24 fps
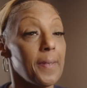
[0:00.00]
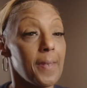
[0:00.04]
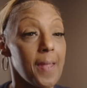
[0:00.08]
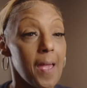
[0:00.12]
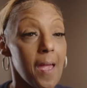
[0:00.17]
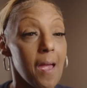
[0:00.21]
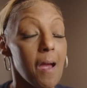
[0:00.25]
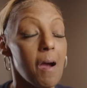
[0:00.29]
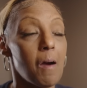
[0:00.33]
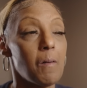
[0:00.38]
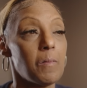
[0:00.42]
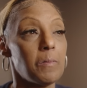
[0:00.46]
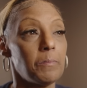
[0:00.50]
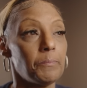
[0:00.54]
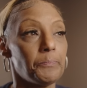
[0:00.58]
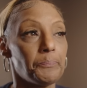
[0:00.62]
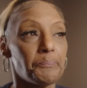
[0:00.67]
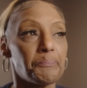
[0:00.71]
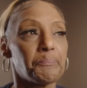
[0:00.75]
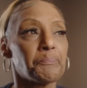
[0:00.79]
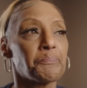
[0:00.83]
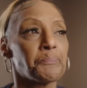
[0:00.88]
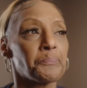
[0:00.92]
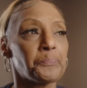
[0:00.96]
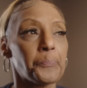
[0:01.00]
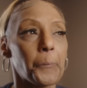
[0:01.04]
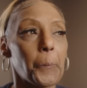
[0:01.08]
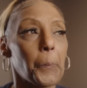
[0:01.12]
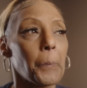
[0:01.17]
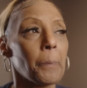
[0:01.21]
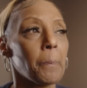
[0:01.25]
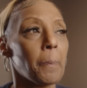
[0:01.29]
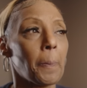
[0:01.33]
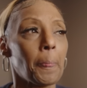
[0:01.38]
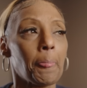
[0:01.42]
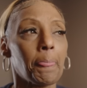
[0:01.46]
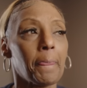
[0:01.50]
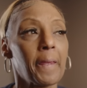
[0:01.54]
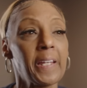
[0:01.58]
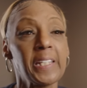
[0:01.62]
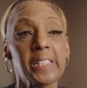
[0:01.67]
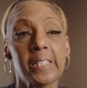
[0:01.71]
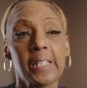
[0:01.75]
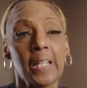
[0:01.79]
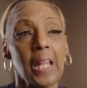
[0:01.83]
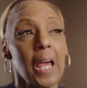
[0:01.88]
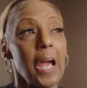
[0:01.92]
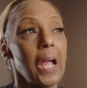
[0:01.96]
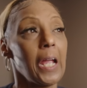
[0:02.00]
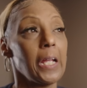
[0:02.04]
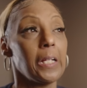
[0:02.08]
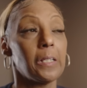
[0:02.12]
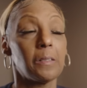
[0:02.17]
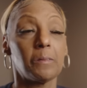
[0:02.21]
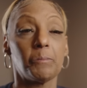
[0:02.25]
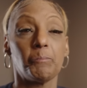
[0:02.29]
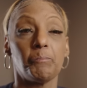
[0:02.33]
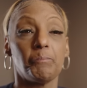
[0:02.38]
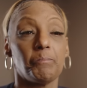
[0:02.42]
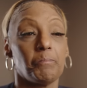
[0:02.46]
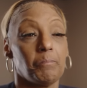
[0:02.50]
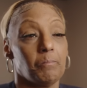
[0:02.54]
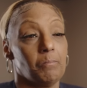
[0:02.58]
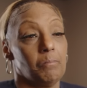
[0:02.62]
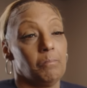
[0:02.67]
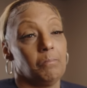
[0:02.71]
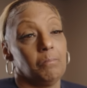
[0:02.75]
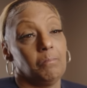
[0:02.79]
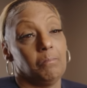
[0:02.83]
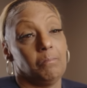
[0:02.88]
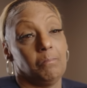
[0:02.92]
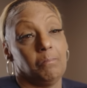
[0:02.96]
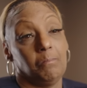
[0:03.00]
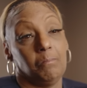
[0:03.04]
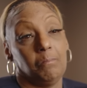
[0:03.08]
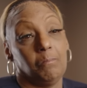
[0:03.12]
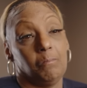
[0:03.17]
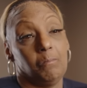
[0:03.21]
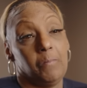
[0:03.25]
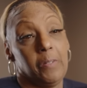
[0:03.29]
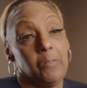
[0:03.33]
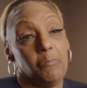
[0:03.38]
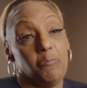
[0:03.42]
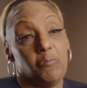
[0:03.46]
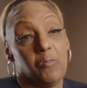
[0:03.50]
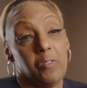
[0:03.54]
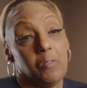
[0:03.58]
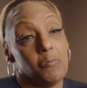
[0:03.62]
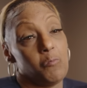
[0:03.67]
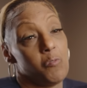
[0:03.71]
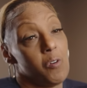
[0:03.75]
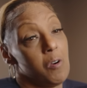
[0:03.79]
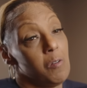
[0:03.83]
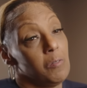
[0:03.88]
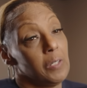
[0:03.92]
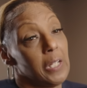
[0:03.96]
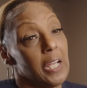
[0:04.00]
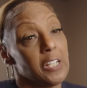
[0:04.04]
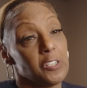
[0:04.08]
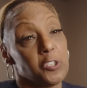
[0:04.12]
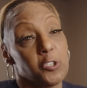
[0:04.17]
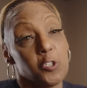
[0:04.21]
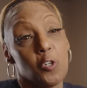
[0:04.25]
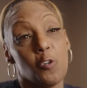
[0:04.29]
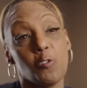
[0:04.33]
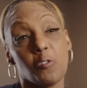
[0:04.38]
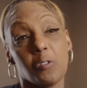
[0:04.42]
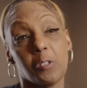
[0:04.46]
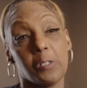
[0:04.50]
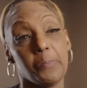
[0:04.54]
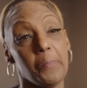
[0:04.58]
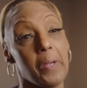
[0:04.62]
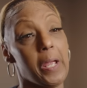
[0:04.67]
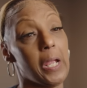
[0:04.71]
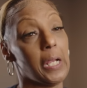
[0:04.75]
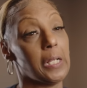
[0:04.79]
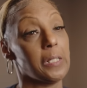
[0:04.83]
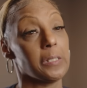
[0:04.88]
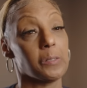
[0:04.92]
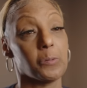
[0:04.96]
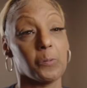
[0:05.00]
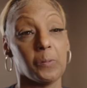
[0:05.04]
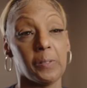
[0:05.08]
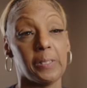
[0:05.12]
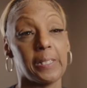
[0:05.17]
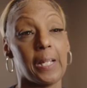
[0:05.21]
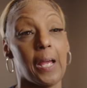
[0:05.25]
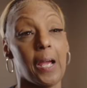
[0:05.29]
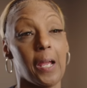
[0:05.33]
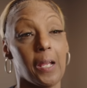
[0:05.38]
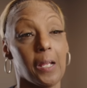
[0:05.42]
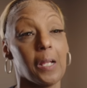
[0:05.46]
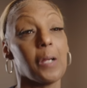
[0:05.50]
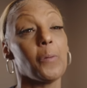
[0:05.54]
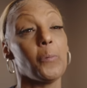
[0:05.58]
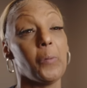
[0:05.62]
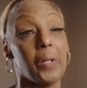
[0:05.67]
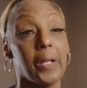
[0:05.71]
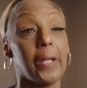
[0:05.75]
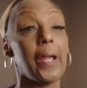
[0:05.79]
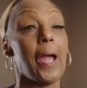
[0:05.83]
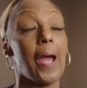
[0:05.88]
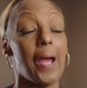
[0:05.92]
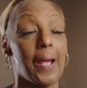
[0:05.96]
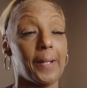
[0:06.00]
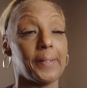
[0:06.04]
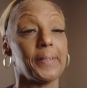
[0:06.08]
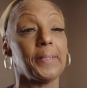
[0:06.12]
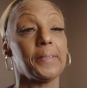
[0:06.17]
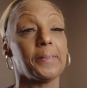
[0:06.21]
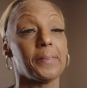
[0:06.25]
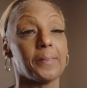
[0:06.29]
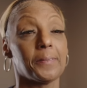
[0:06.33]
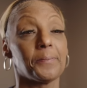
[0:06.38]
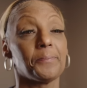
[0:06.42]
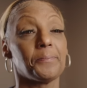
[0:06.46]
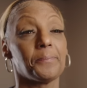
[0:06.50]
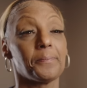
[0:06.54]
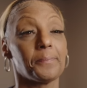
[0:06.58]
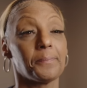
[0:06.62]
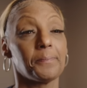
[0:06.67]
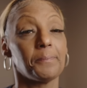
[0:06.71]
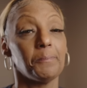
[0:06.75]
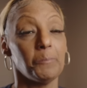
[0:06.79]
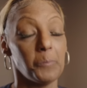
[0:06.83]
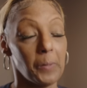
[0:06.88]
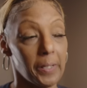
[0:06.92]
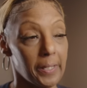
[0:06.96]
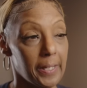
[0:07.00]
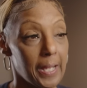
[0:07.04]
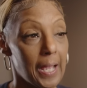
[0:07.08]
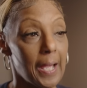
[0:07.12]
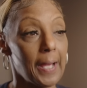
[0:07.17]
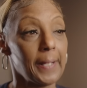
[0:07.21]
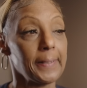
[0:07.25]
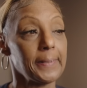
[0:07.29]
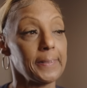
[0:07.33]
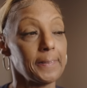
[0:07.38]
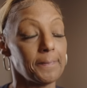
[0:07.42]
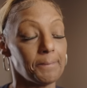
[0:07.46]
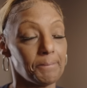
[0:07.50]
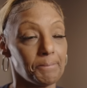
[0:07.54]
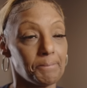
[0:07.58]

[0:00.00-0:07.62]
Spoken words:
Now, it's like we can roll our shoulders back because we're like, we got it. We got it.